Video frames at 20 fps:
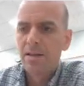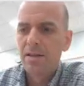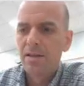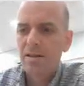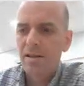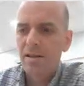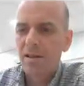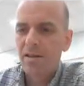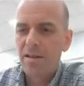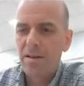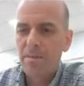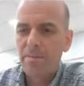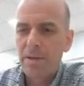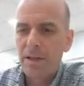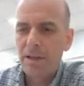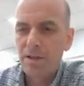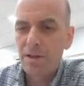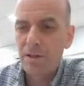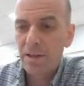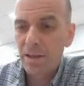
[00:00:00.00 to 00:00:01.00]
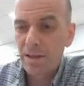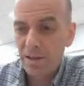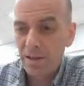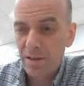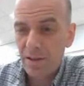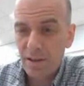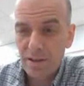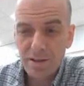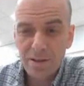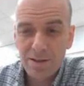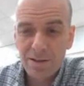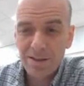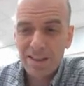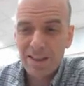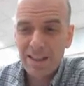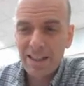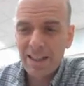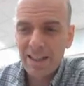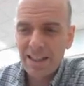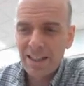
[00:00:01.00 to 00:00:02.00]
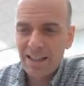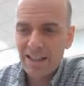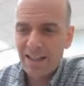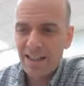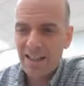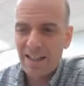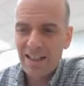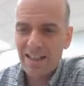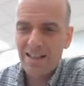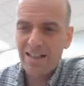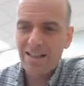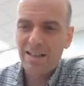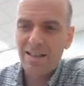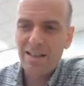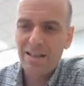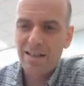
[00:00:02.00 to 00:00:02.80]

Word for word: So I'm picturing dark green and like